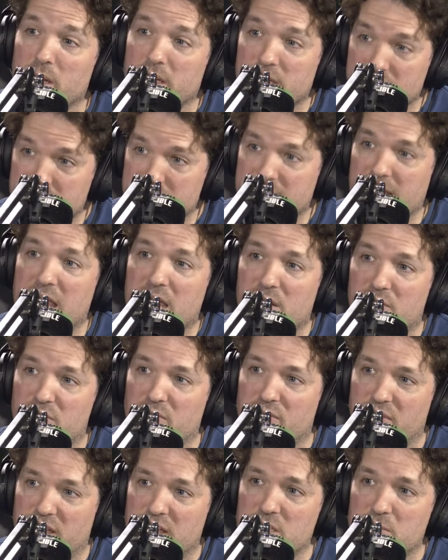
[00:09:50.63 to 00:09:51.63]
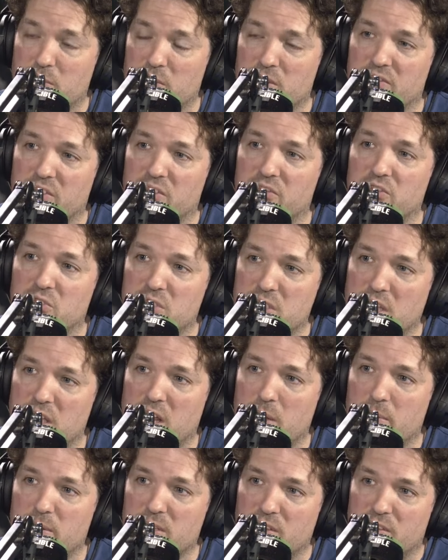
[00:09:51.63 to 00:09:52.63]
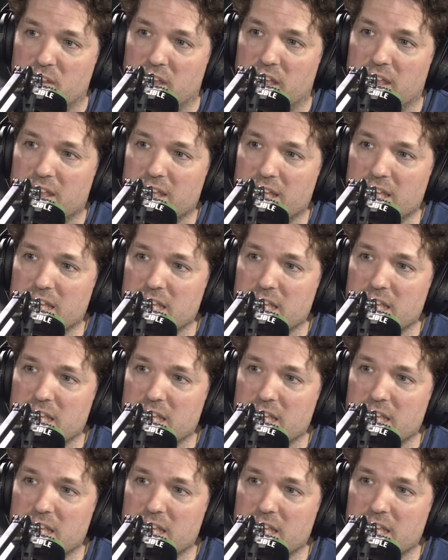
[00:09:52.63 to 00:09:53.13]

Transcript: understand from fans' point of view, if you turn up and you think,